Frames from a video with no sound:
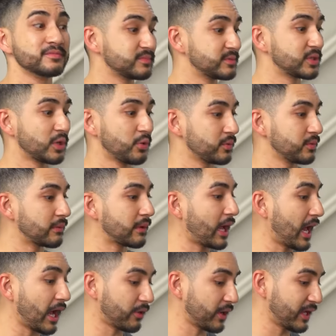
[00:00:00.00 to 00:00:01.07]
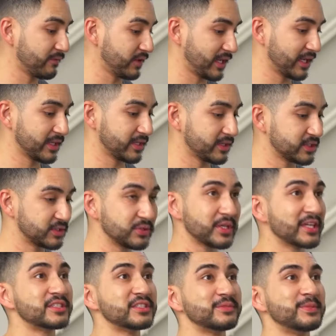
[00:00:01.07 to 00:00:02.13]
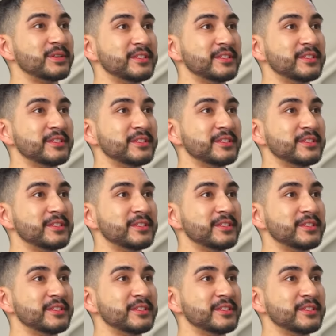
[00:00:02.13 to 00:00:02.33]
So how heavy can the suitcases be?